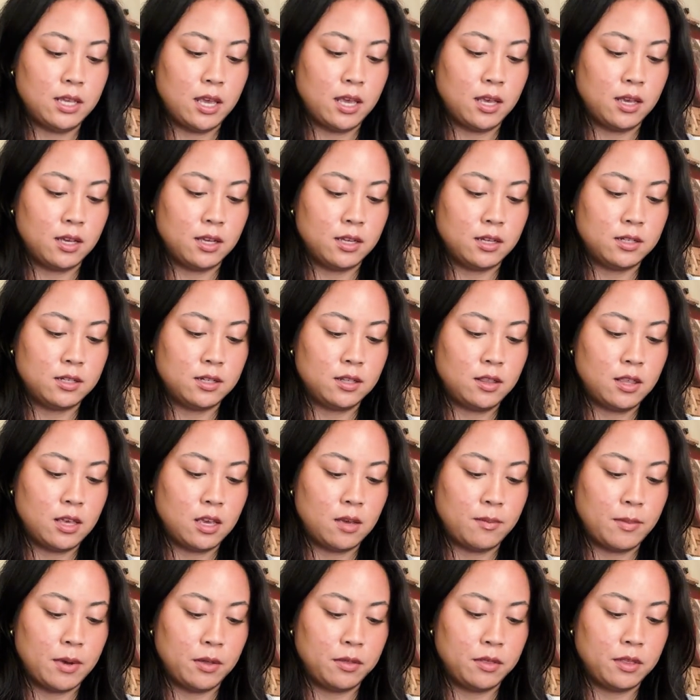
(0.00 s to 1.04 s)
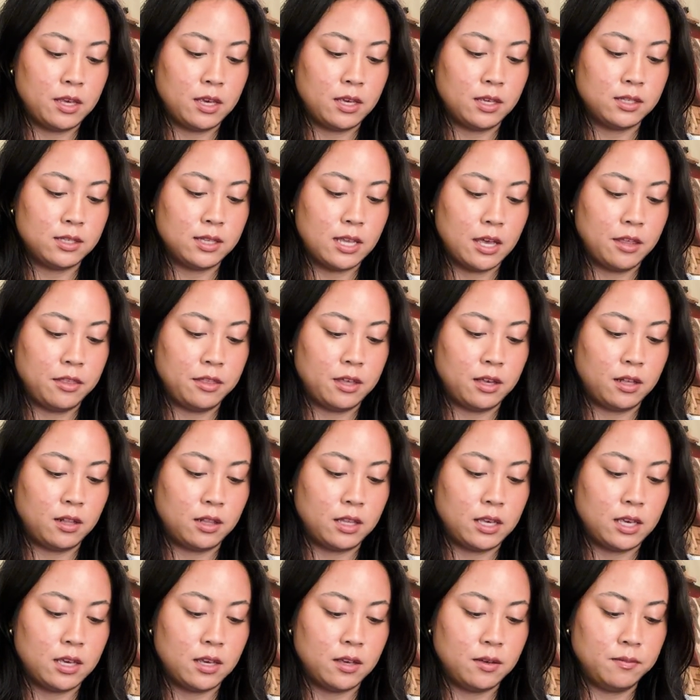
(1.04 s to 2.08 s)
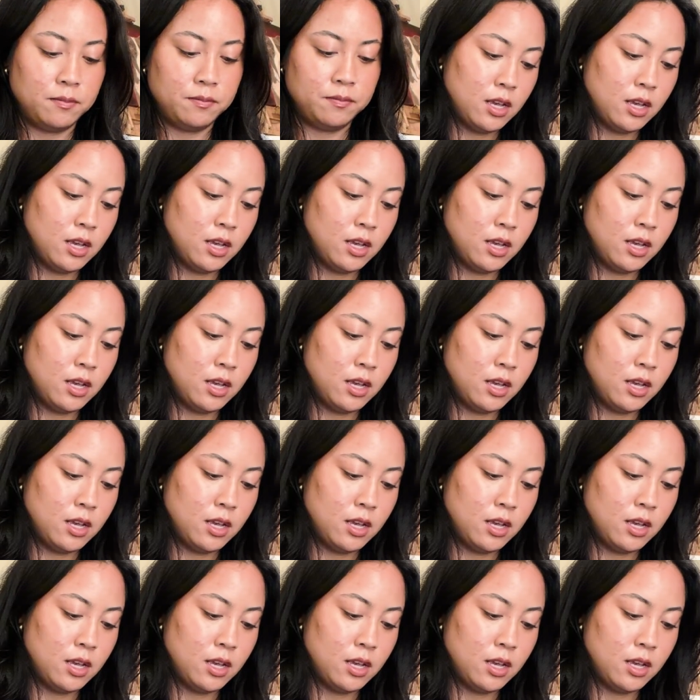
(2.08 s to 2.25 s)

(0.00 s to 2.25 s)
and think about things ethically.